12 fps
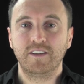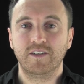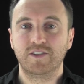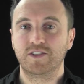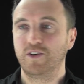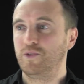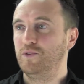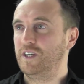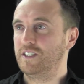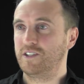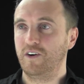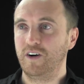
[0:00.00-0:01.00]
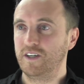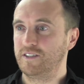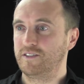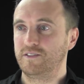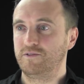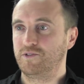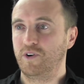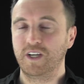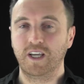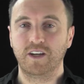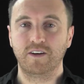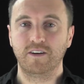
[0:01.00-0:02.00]
You know, she's got all these guys trying
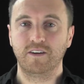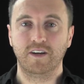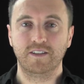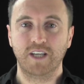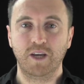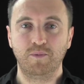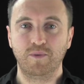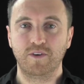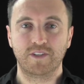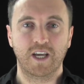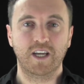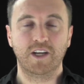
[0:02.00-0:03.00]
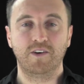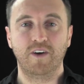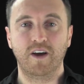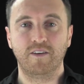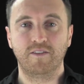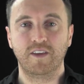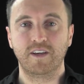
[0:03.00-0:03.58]
to get a, a date with her, taking her out and